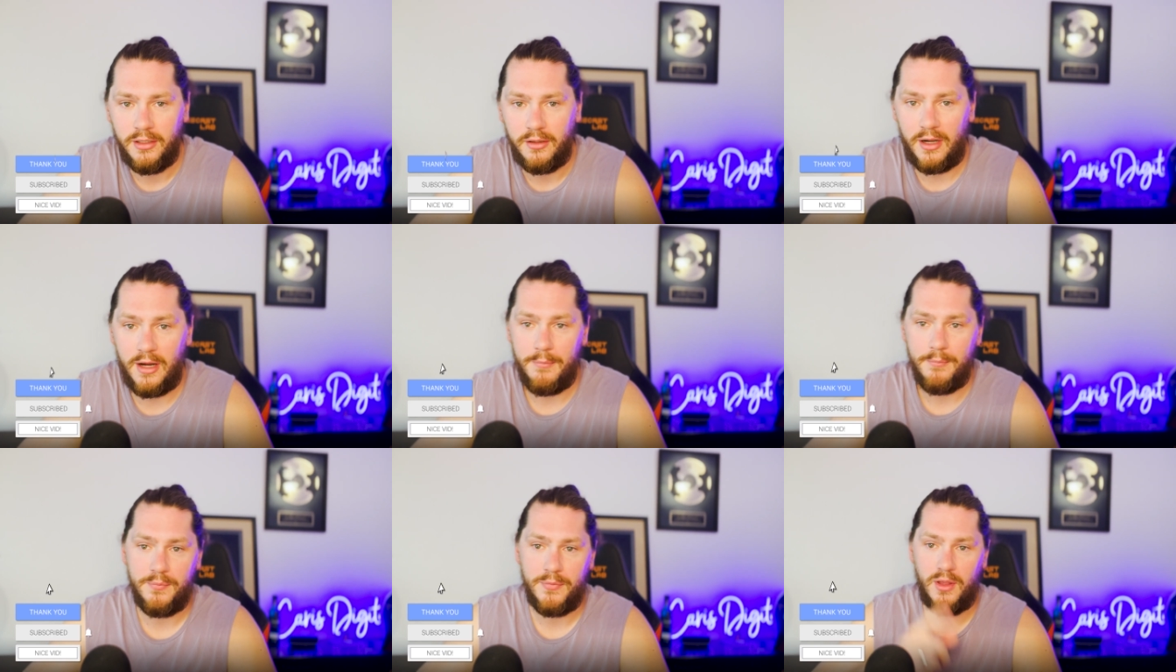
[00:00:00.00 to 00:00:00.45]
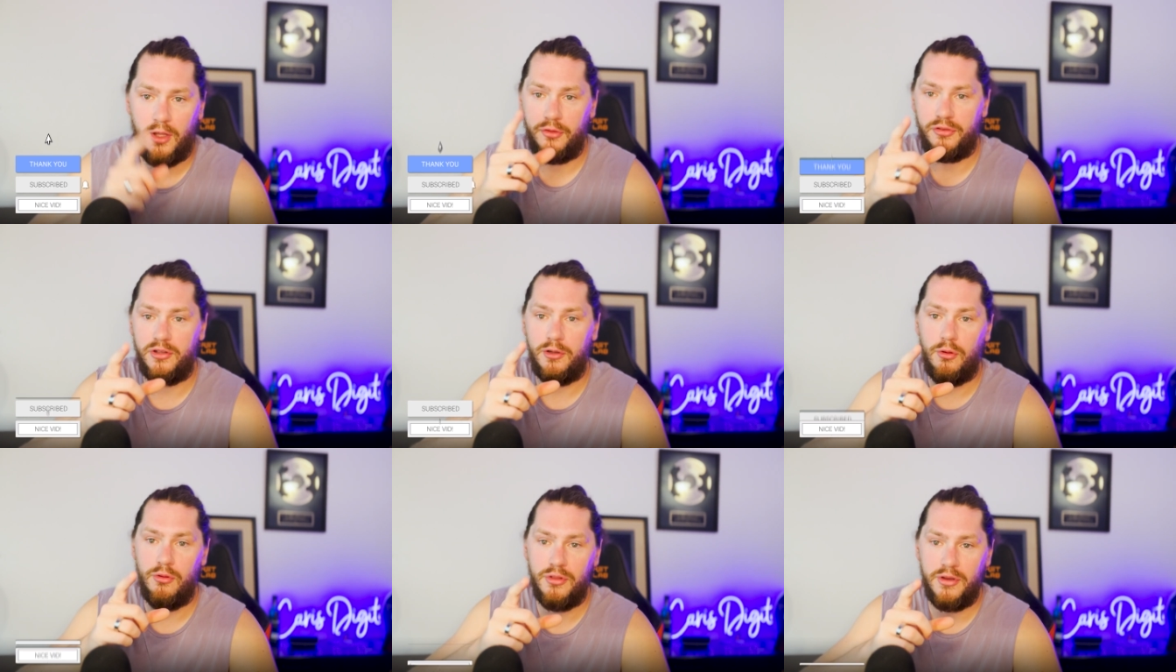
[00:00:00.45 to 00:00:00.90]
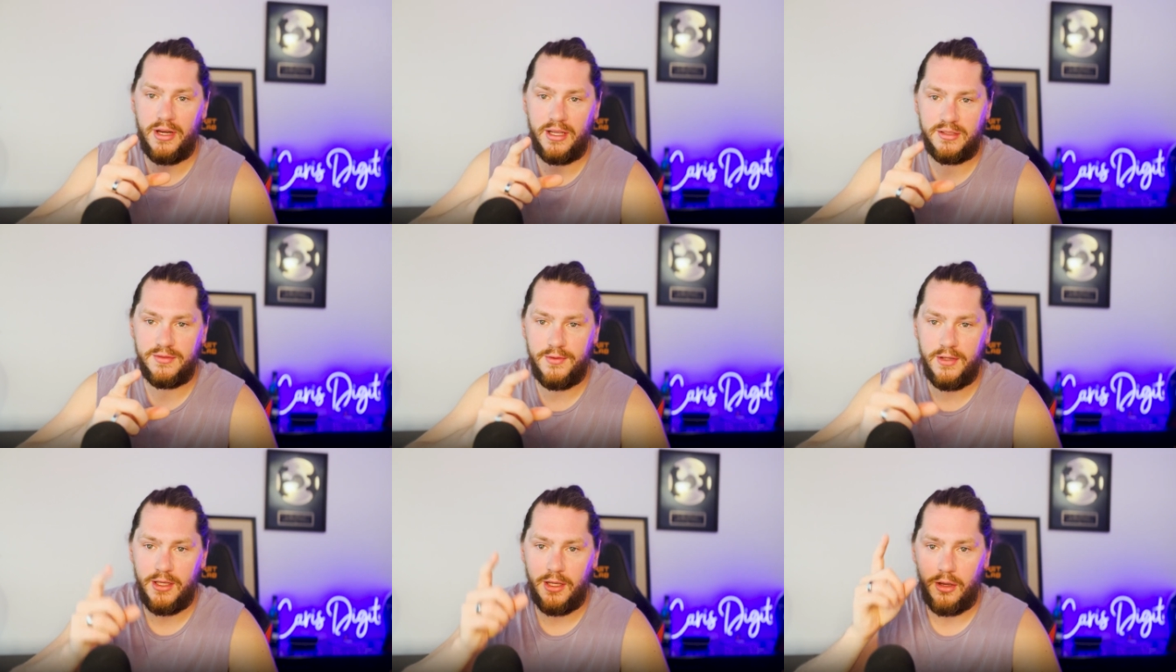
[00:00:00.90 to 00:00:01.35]
All right, I'll see you all in the
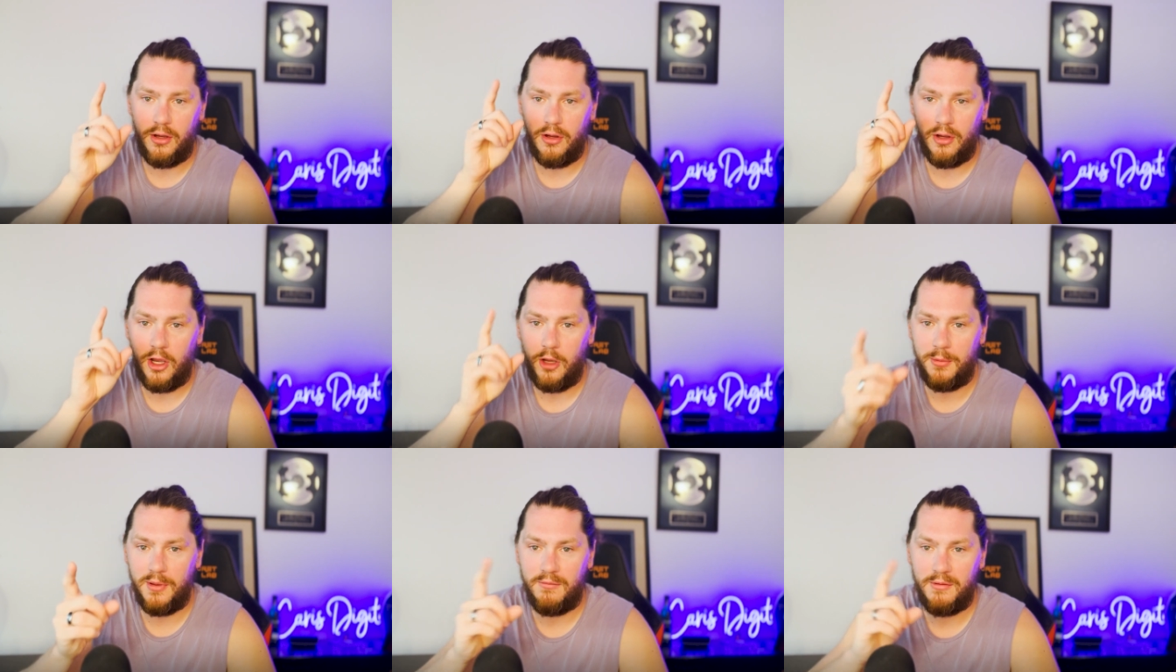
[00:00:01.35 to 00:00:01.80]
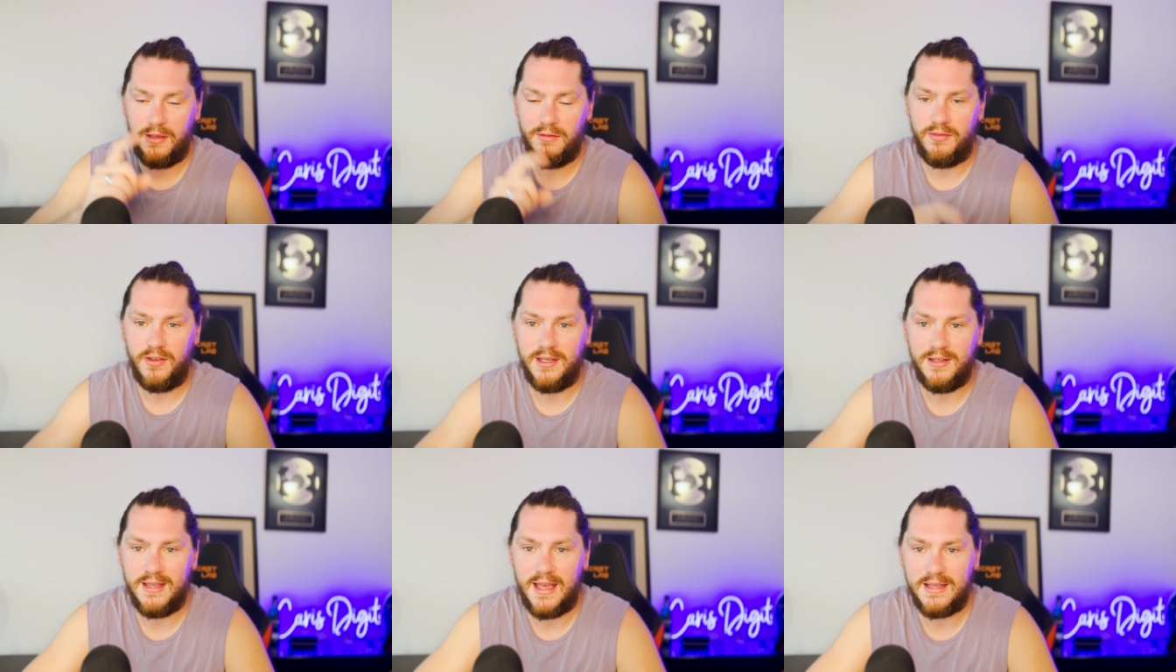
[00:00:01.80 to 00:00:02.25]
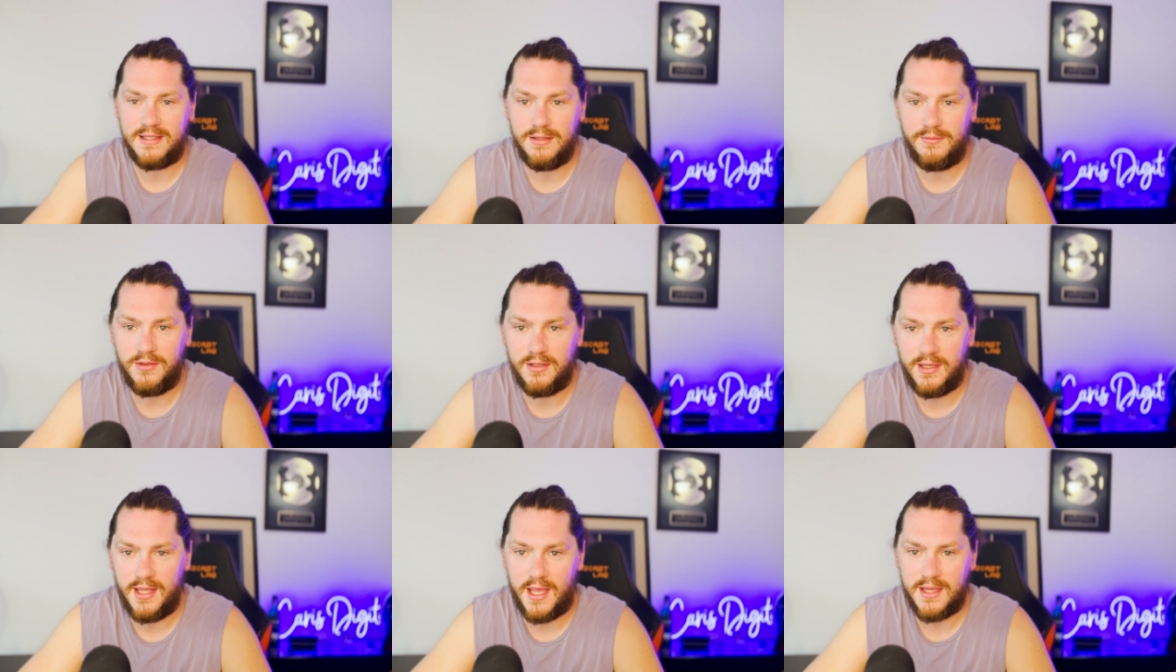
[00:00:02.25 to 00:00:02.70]
next video. Hope you have a fantastic,
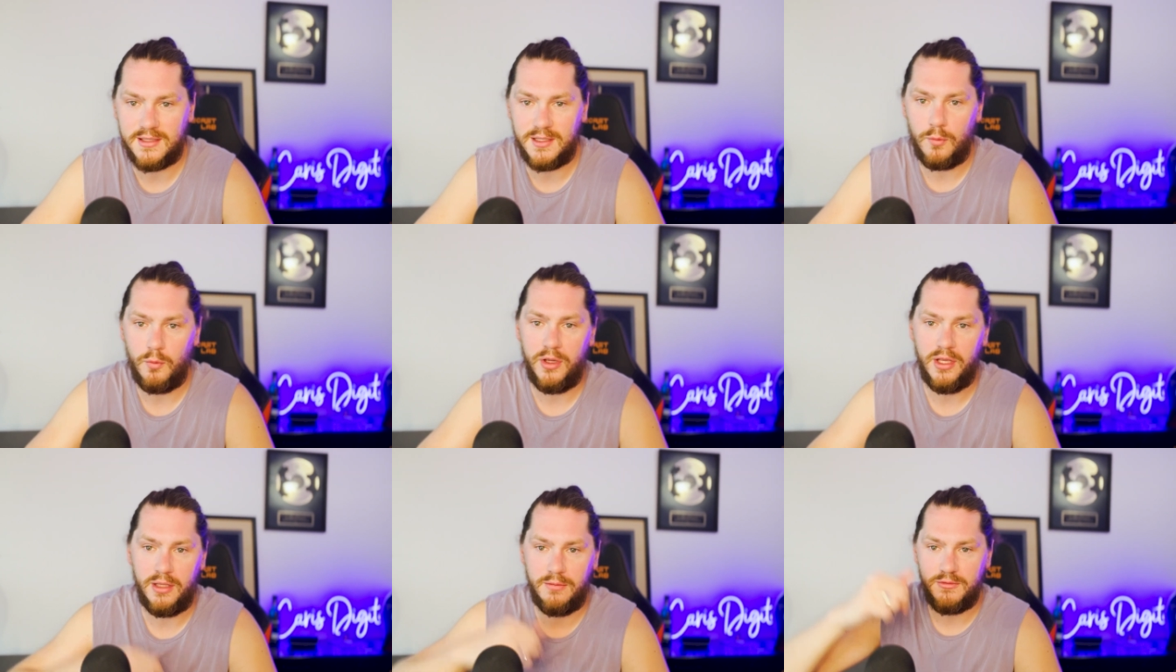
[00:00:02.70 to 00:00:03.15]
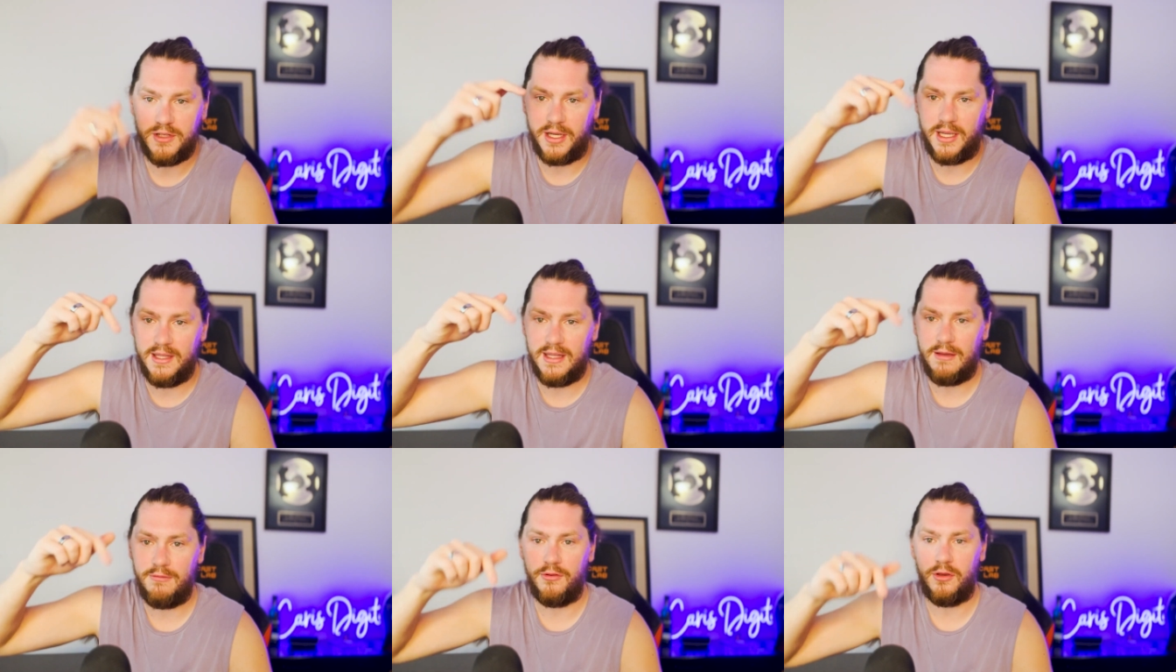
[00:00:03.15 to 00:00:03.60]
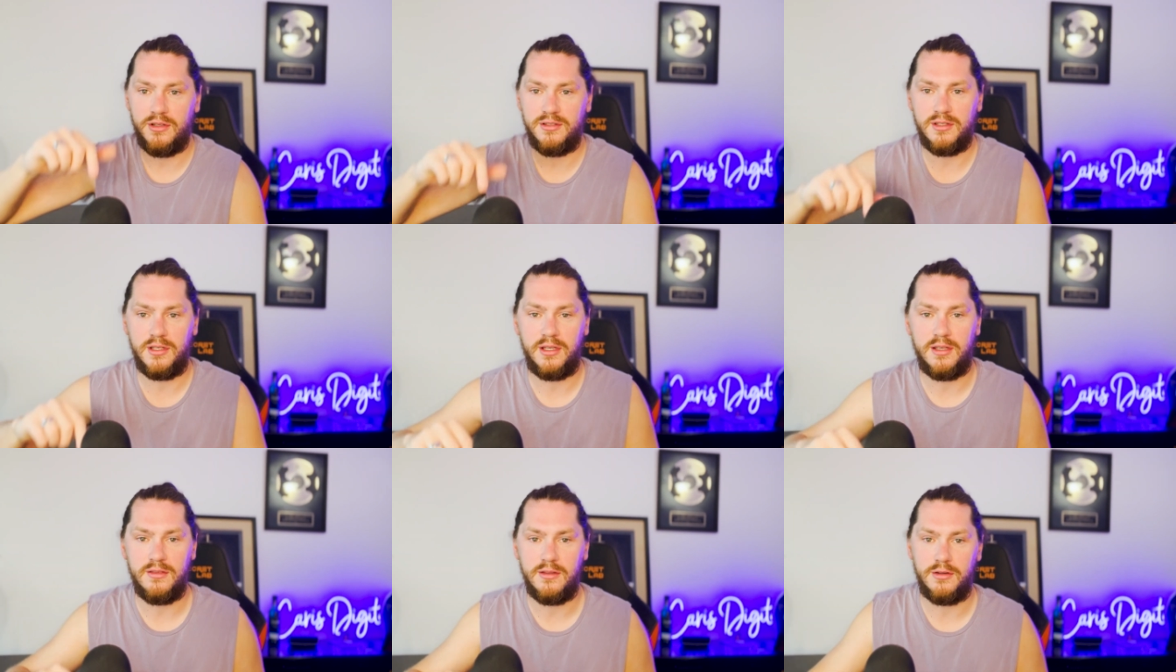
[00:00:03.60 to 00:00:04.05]
fantastic week. Check out that first
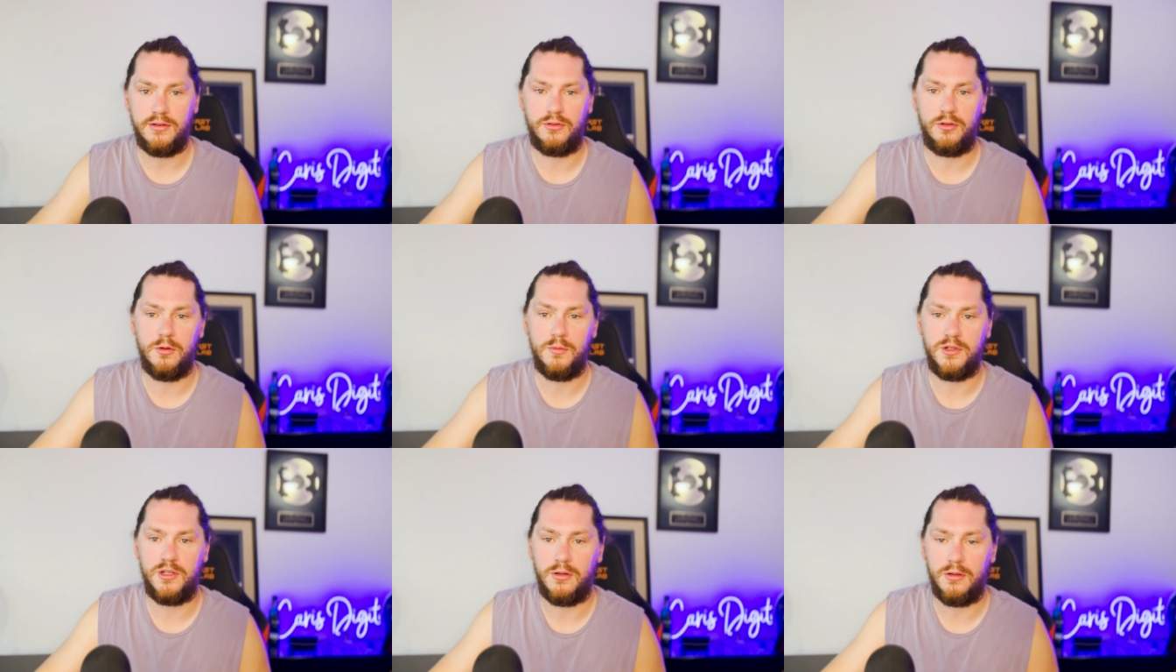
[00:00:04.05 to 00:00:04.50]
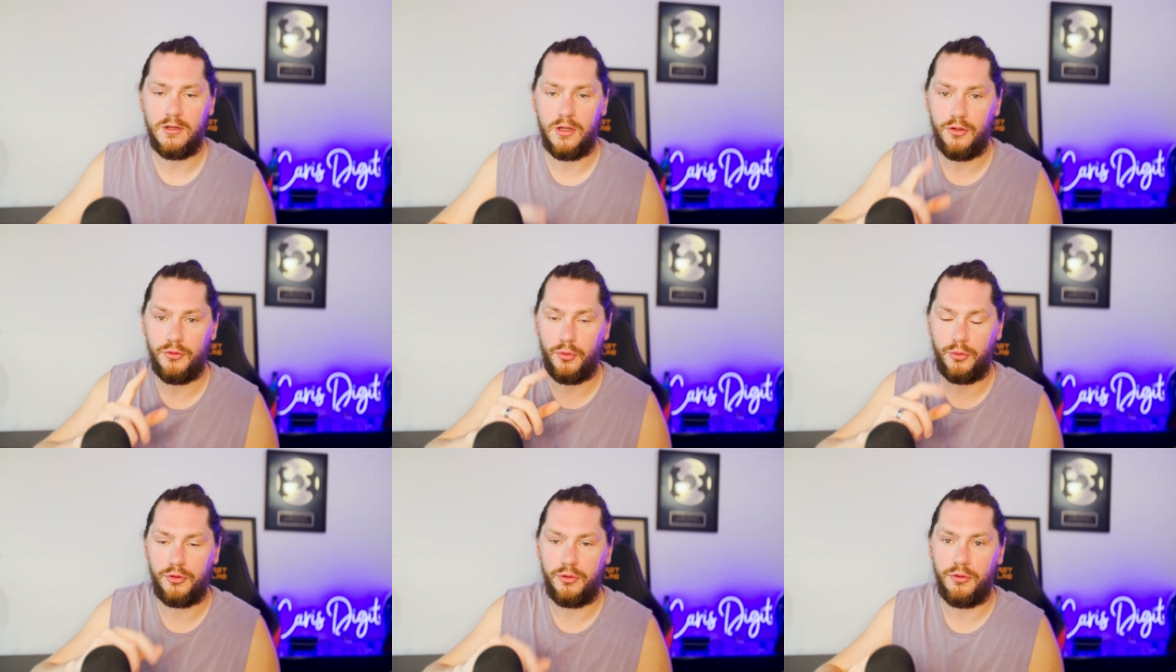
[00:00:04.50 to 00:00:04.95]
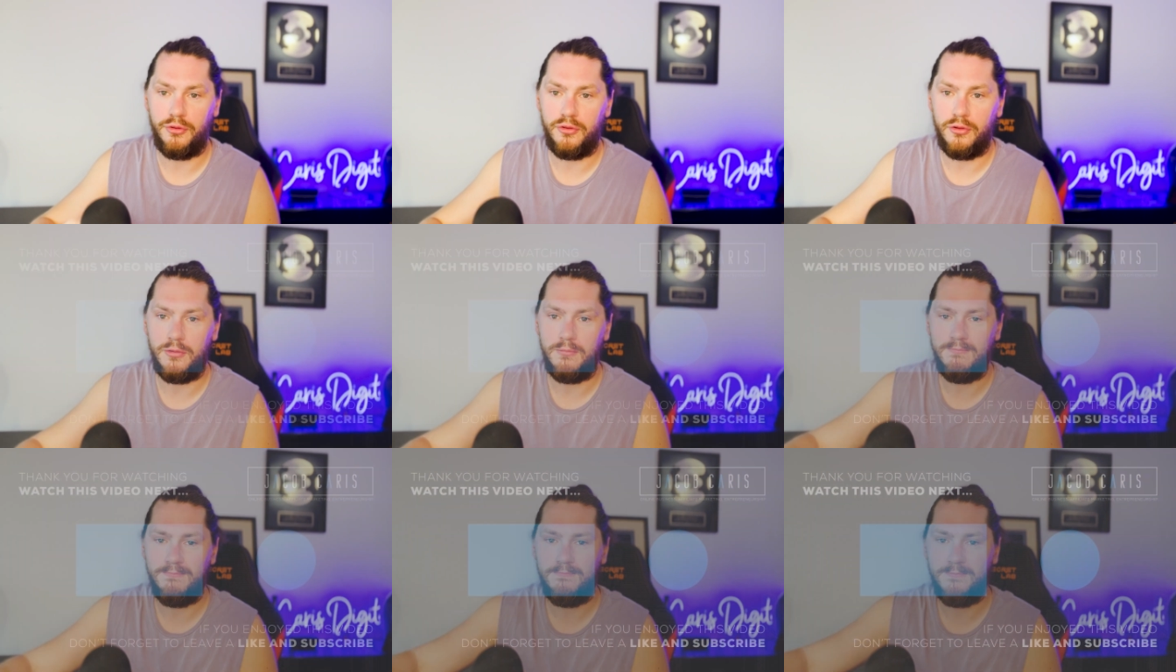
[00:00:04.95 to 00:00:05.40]
link in the description. I'll talk to you all soon.